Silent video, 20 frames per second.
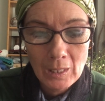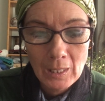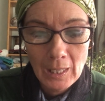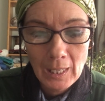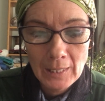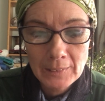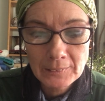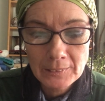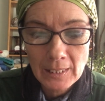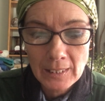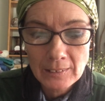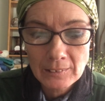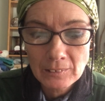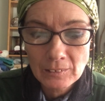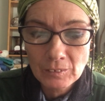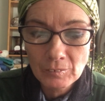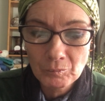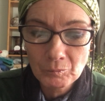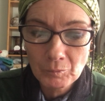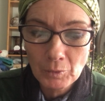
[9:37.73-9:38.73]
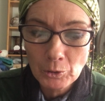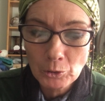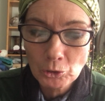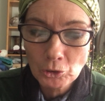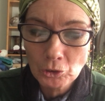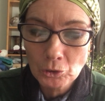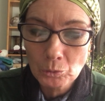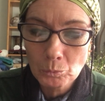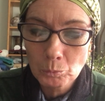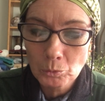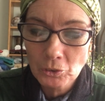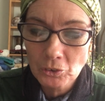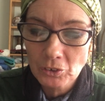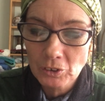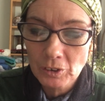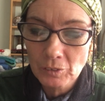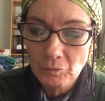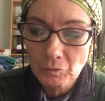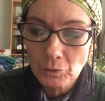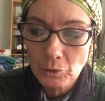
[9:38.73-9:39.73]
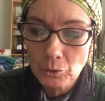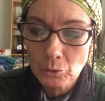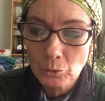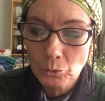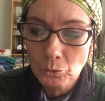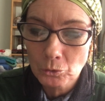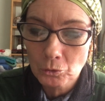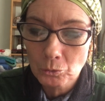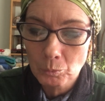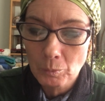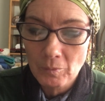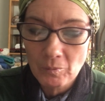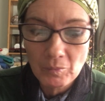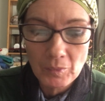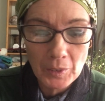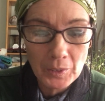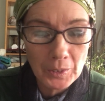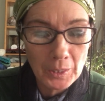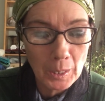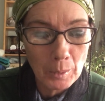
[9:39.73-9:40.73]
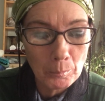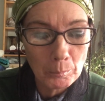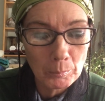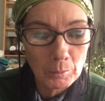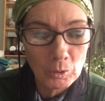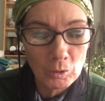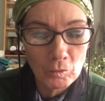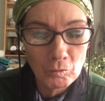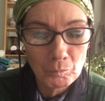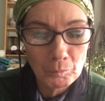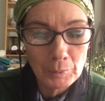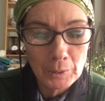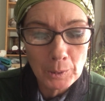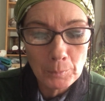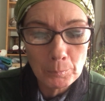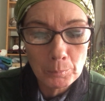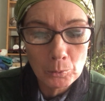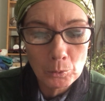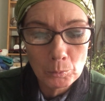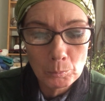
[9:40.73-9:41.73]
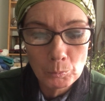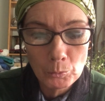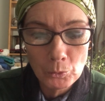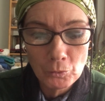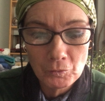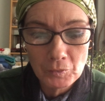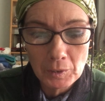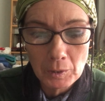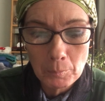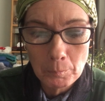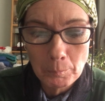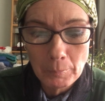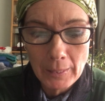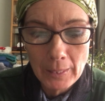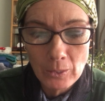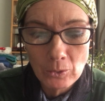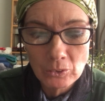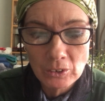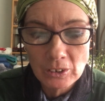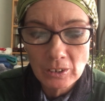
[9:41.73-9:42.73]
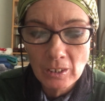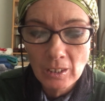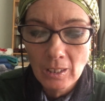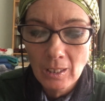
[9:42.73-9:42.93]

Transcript: and as devotion was difficult with the number of people moving about,